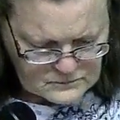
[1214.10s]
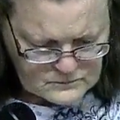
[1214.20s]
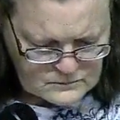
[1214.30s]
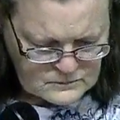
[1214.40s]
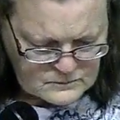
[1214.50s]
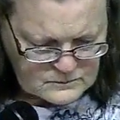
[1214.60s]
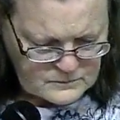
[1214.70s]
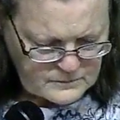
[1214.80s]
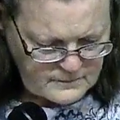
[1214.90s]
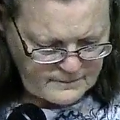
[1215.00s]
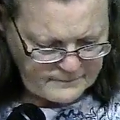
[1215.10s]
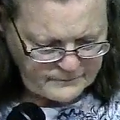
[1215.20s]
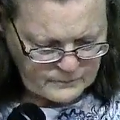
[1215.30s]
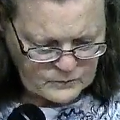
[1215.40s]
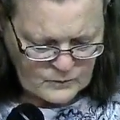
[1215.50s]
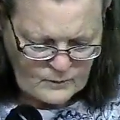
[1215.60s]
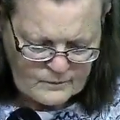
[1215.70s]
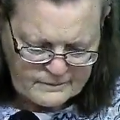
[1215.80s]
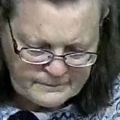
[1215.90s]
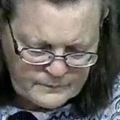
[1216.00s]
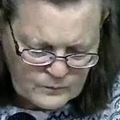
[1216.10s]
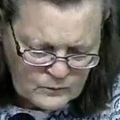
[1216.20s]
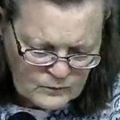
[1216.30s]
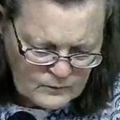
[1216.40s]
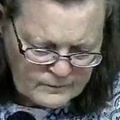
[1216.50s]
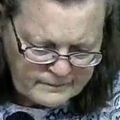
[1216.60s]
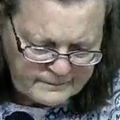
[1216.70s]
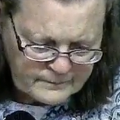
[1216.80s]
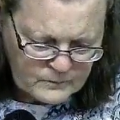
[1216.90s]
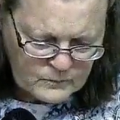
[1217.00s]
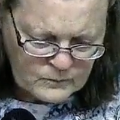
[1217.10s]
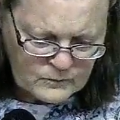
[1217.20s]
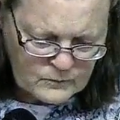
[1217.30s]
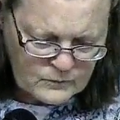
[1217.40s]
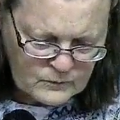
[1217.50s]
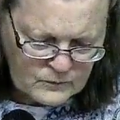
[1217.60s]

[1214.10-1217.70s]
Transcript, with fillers: and the fruit thereof, even his meat, is contemptible.